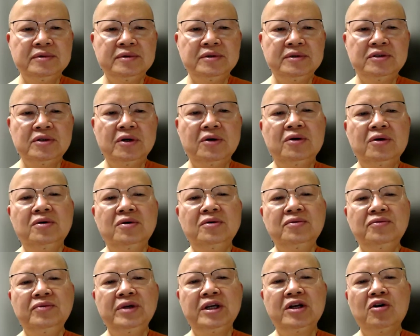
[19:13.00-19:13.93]
So
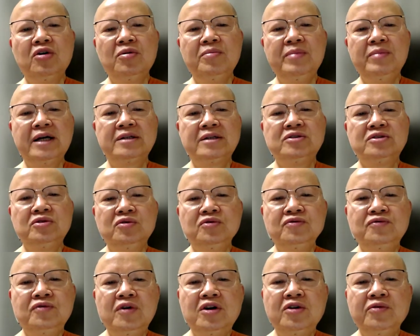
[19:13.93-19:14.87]
we go back to
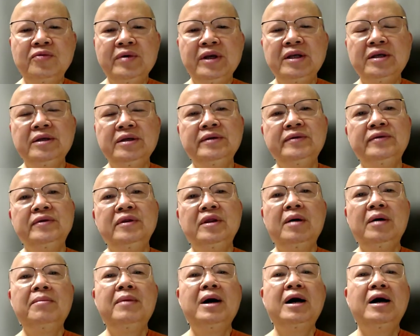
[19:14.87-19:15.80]
following
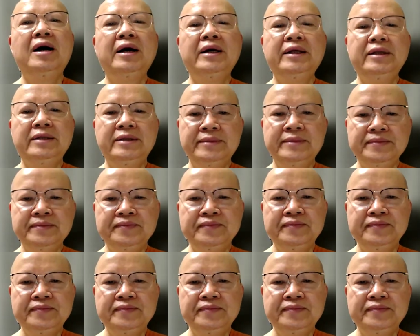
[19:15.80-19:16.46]
the mind,